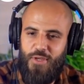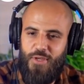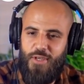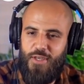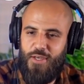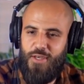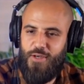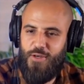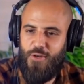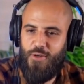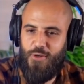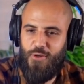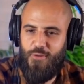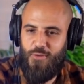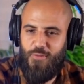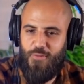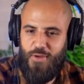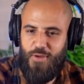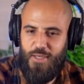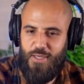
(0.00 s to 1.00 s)
Pretty standard
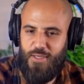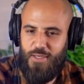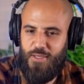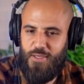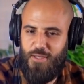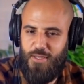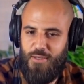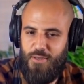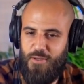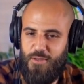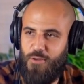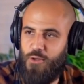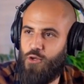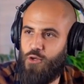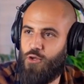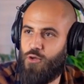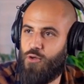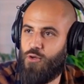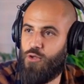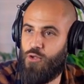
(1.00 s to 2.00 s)
smoothie fare.
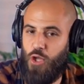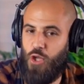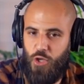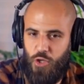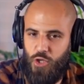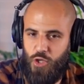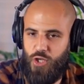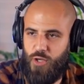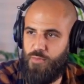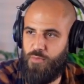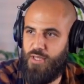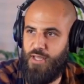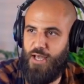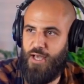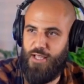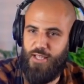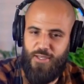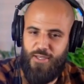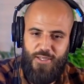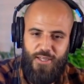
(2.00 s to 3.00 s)
Berries, too.
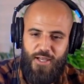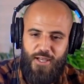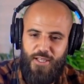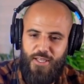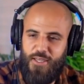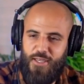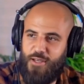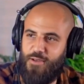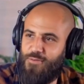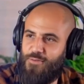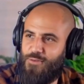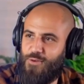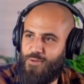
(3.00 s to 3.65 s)
Bananas for